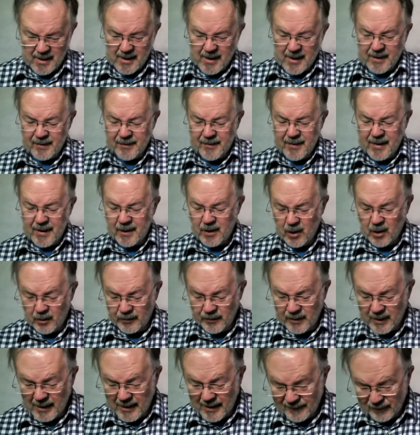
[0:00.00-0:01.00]
And then on
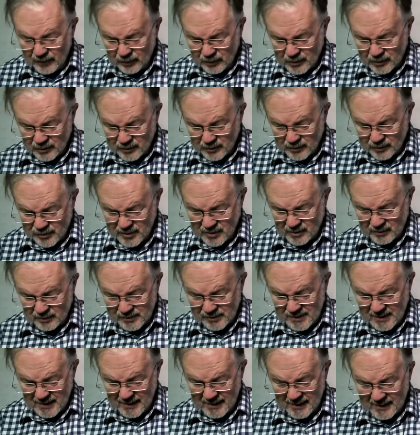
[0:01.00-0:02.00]
the level controls
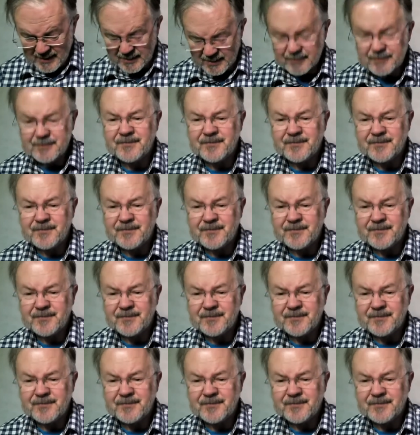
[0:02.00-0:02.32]
here,